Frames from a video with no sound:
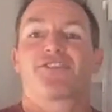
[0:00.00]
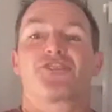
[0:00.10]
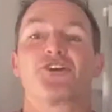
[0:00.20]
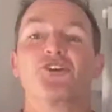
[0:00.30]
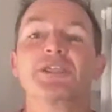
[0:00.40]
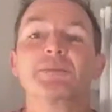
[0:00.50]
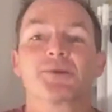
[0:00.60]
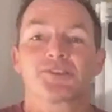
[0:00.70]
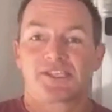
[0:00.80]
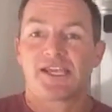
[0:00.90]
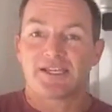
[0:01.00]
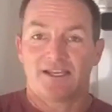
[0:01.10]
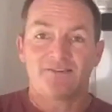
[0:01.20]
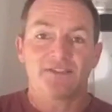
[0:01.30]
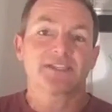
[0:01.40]
30%
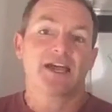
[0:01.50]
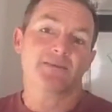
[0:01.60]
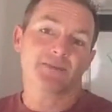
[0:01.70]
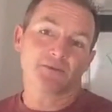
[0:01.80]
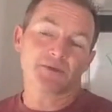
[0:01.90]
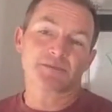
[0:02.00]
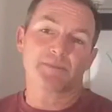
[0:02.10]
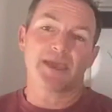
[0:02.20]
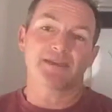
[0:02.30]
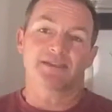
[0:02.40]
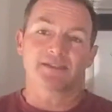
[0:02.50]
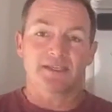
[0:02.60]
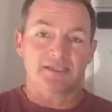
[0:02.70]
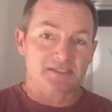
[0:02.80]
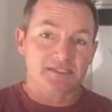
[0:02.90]
of the time that we spend
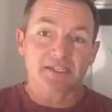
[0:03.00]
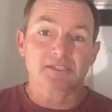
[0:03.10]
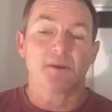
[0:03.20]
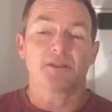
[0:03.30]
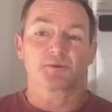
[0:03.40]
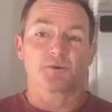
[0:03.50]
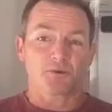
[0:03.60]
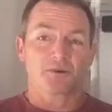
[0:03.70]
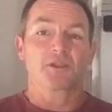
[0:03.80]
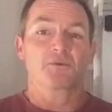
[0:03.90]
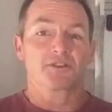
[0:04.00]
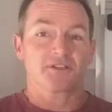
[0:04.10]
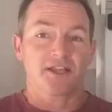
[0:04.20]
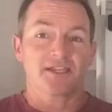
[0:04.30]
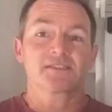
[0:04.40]
in 6 months when we're working with
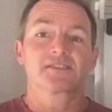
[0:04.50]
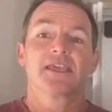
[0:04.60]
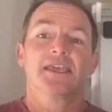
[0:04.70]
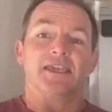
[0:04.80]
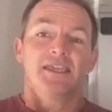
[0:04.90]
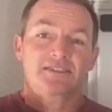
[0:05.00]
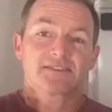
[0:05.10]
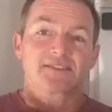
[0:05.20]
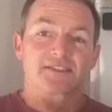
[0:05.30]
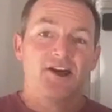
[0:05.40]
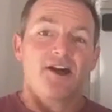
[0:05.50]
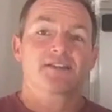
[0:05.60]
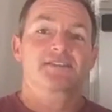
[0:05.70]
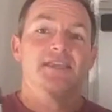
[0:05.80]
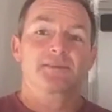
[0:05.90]
clients, is this
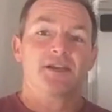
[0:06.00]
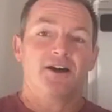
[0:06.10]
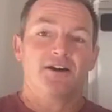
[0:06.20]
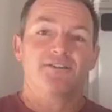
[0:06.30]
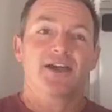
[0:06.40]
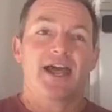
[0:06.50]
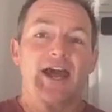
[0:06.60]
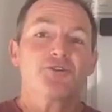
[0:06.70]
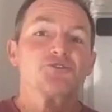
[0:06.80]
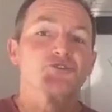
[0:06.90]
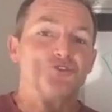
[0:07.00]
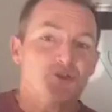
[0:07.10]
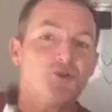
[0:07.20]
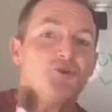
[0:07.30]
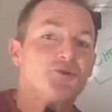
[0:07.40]
concept of how
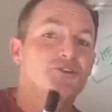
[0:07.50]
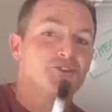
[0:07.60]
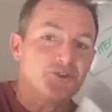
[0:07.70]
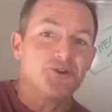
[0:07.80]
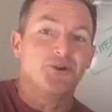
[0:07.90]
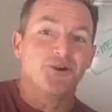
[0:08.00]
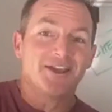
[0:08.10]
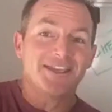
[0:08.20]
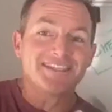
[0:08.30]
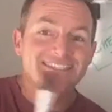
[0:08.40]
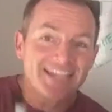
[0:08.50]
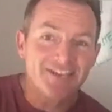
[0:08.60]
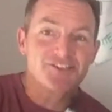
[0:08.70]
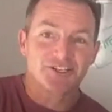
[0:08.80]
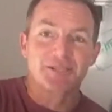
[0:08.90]
do you
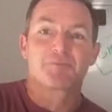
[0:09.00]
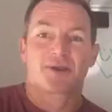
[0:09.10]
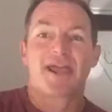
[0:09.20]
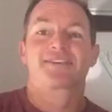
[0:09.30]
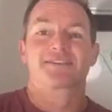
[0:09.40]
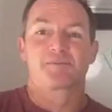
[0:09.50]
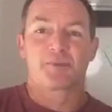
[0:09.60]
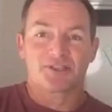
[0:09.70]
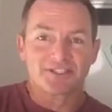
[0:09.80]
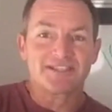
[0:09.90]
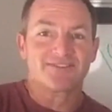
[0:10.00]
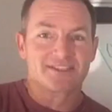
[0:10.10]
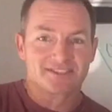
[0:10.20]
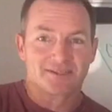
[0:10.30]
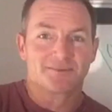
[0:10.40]
intentionally practice believing
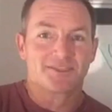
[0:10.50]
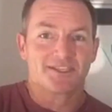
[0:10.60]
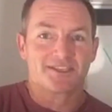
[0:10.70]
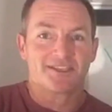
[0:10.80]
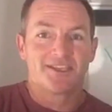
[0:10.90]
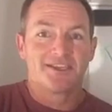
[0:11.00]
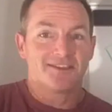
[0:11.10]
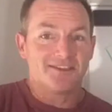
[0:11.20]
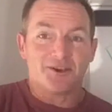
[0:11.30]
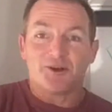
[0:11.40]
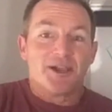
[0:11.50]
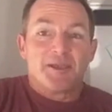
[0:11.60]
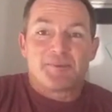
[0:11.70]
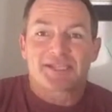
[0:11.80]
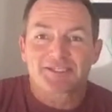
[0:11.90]
something new?
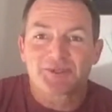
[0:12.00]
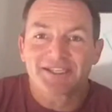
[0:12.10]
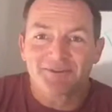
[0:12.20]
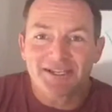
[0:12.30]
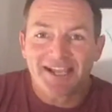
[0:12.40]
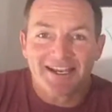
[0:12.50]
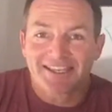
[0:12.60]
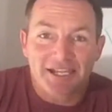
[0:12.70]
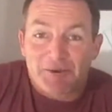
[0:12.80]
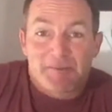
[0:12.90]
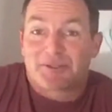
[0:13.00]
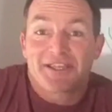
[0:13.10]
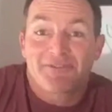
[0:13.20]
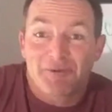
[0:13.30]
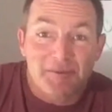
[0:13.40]
Because we kind of think we
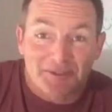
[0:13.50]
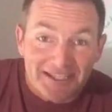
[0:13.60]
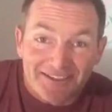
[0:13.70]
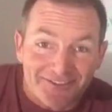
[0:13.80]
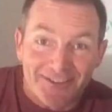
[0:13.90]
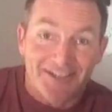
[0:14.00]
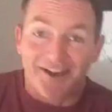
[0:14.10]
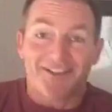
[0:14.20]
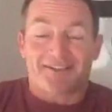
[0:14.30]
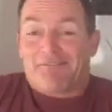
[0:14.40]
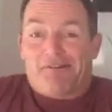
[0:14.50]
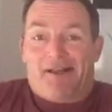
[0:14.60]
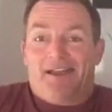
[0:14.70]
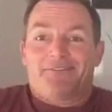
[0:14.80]
believe what we believe, like, well, how do